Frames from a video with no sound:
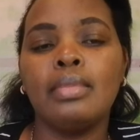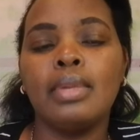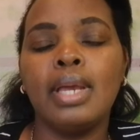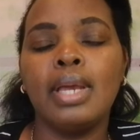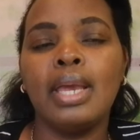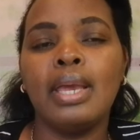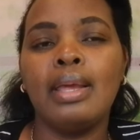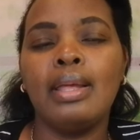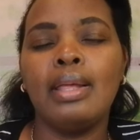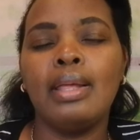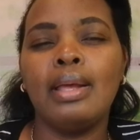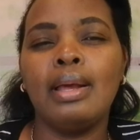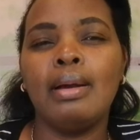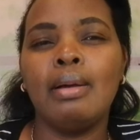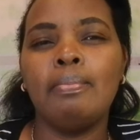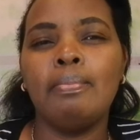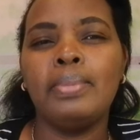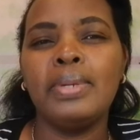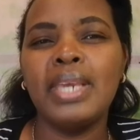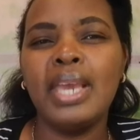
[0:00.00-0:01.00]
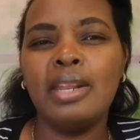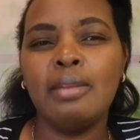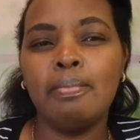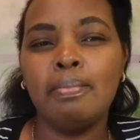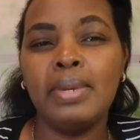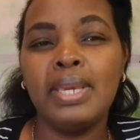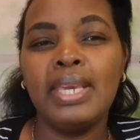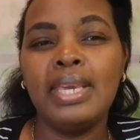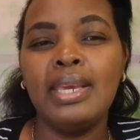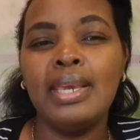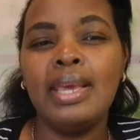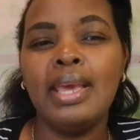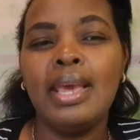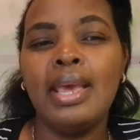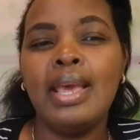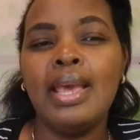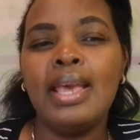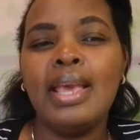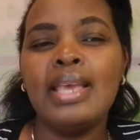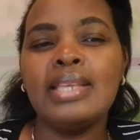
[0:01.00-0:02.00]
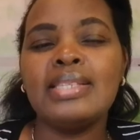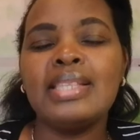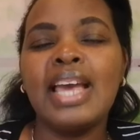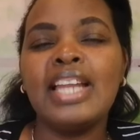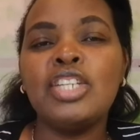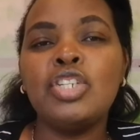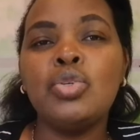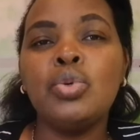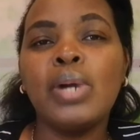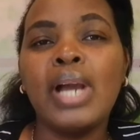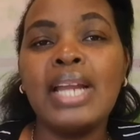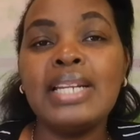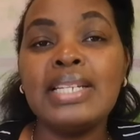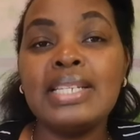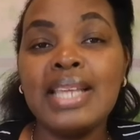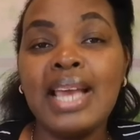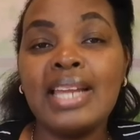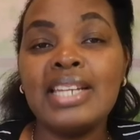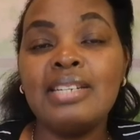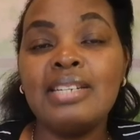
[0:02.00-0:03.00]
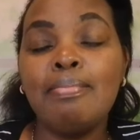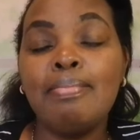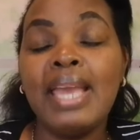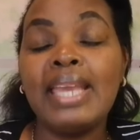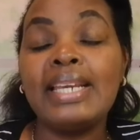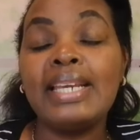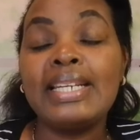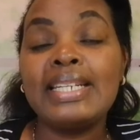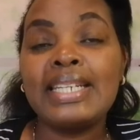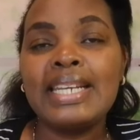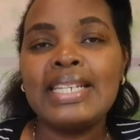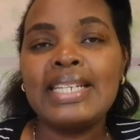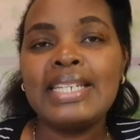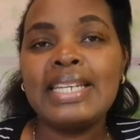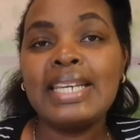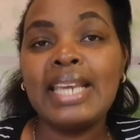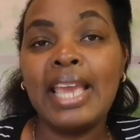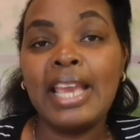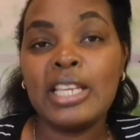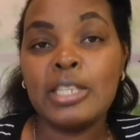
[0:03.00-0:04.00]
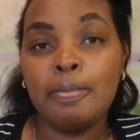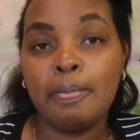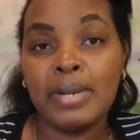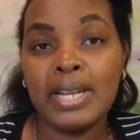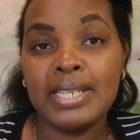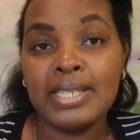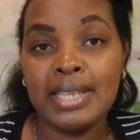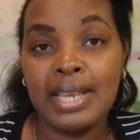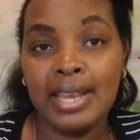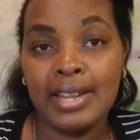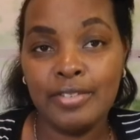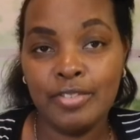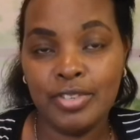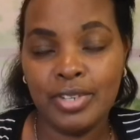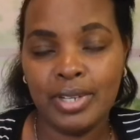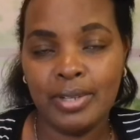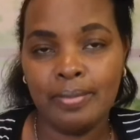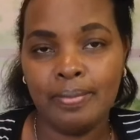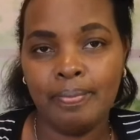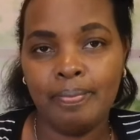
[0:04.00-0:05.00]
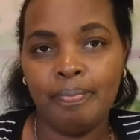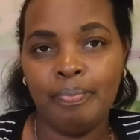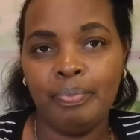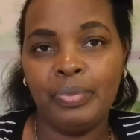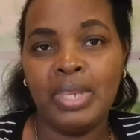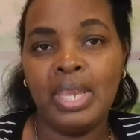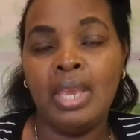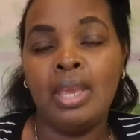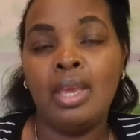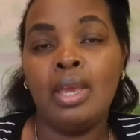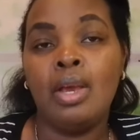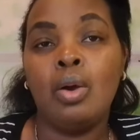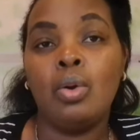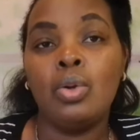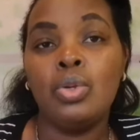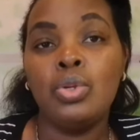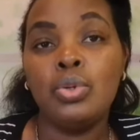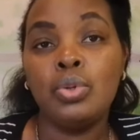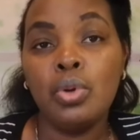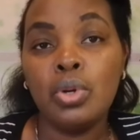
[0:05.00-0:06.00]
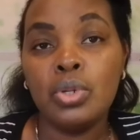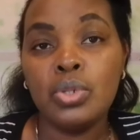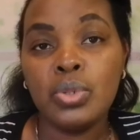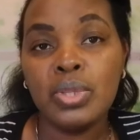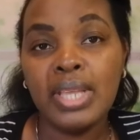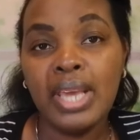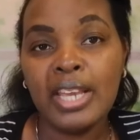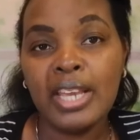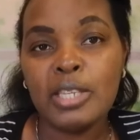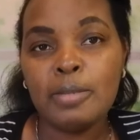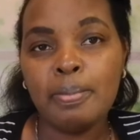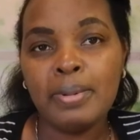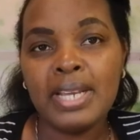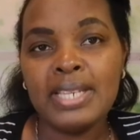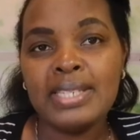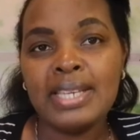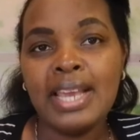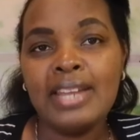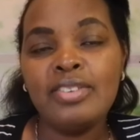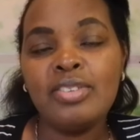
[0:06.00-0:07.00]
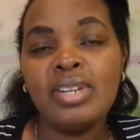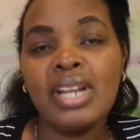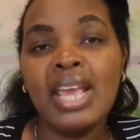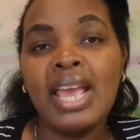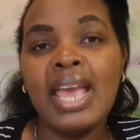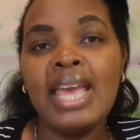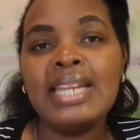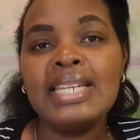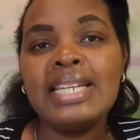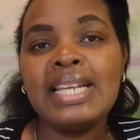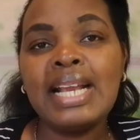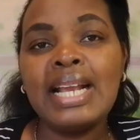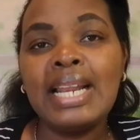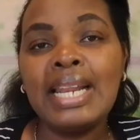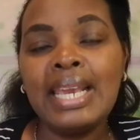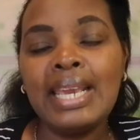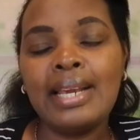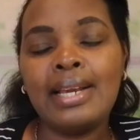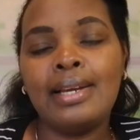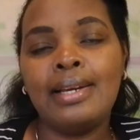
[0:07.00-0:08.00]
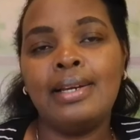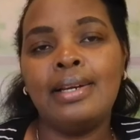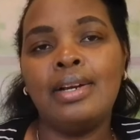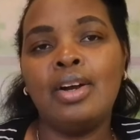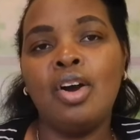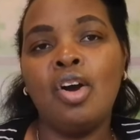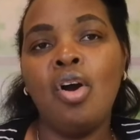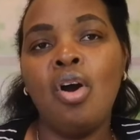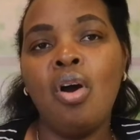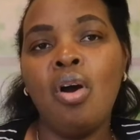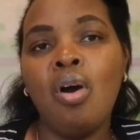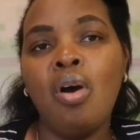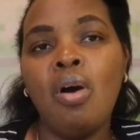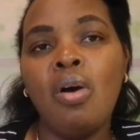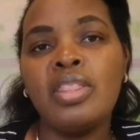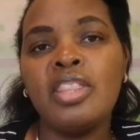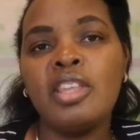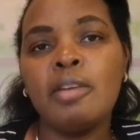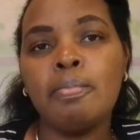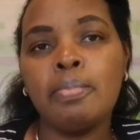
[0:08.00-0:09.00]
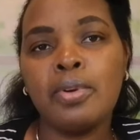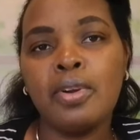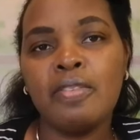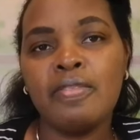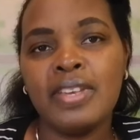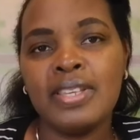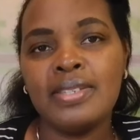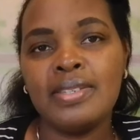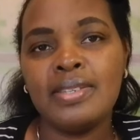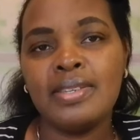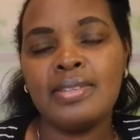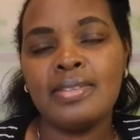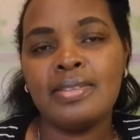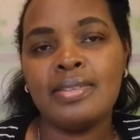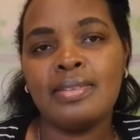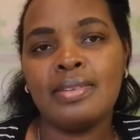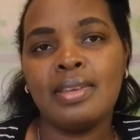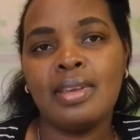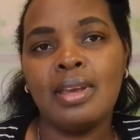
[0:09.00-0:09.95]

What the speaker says: PNP is that you can start by creating express entry. You go to the express entry and click all the provinces